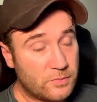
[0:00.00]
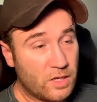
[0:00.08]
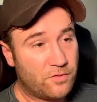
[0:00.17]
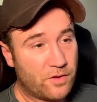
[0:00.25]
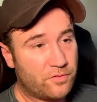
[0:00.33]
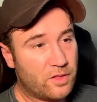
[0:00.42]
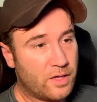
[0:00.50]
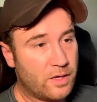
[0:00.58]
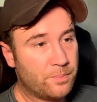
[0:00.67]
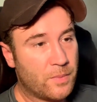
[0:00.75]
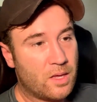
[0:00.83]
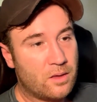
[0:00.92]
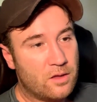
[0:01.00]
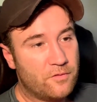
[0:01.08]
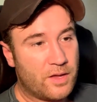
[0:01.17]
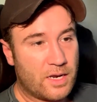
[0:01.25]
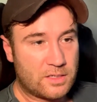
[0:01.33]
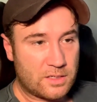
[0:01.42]
Fifthly,
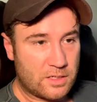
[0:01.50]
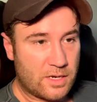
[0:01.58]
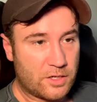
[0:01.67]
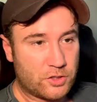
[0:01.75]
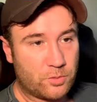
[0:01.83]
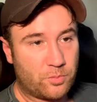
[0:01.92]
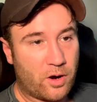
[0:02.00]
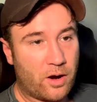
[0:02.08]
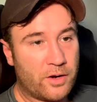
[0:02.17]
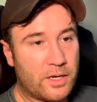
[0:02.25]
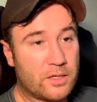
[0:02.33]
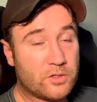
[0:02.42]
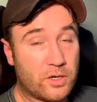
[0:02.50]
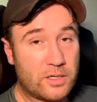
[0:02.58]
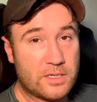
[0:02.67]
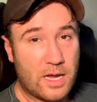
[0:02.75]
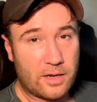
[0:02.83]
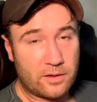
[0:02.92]
FedEx International Priority has only
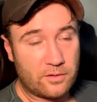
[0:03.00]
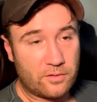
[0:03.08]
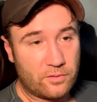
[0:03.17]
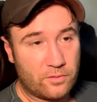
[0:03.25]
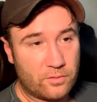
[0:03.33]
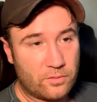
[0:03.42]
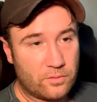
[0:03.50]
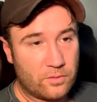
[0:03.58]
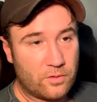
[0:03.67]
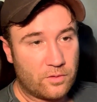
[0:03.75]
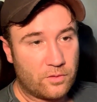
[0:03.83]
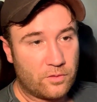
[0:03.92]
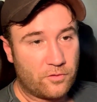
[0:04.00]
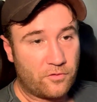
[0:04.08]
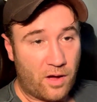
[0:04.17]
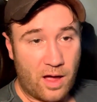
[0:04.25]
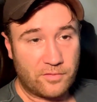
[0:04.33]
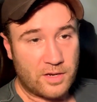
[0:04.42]
taken
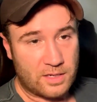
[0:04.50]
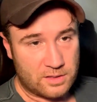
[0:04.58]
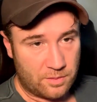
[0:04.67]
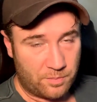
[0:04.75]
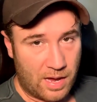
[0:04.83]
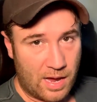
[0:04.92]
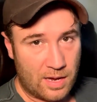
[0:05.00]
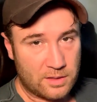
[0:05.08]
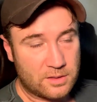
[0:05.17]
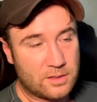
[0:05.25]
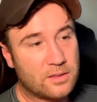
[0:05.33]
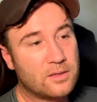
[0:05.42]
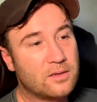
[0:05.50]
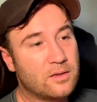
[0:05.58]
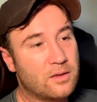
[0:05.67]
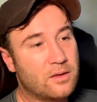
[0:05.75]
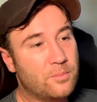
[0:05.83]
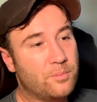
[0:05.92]
5 days in the past,
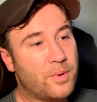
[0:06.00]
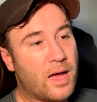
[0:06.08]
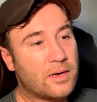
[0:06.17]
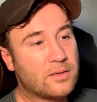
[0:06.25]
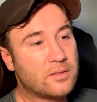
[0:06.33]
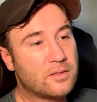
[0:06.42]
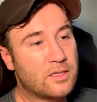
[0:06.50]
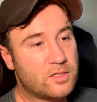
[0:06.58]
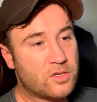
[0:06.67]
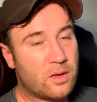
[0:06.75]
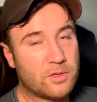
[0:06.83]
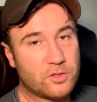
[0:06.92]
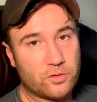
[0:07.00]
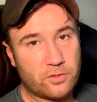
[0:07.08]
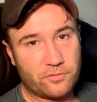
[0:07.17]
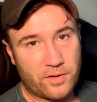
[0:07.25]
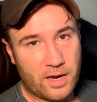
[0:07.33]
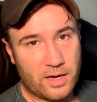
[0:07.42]
but this time it
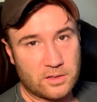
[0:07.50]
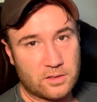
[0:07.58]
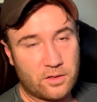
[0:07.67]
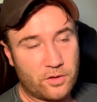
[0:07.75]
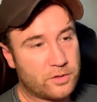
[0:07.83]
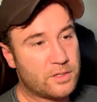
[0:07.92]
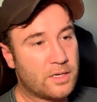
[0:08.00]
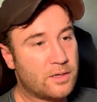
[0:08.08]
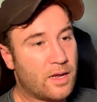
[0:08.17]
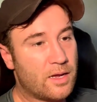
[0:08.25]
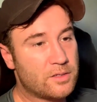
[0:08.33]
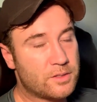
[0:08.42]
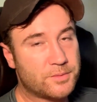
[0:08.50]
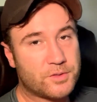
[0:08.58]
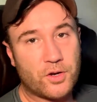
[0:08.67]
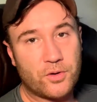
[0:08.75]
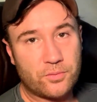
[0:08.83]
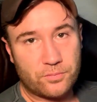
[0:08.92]
took FedEx 13 days.
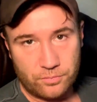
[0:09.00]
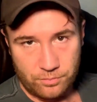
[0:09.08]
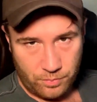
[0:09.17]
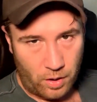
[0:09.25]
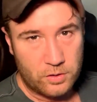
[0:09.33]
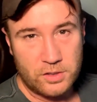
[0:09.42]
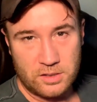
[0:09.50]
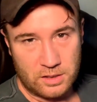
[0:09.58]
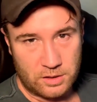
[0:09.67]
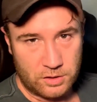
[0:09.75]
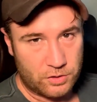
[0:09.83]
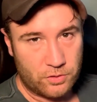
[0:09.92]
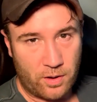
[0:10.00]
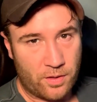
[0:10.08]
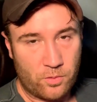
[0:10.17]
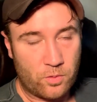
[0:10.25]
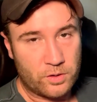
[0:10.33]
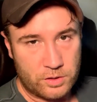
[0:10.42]
So postage around
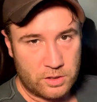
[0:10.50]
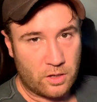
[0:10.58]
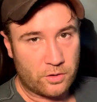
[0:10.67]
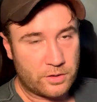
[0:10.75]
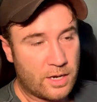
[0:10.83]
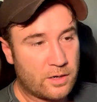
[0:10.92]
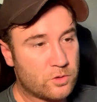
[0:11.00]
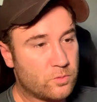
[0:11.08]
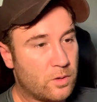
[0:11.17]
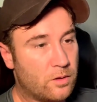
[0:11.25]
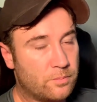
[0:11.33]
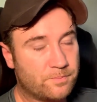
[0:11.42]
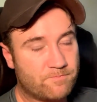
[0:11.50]
the world has slowed down as well.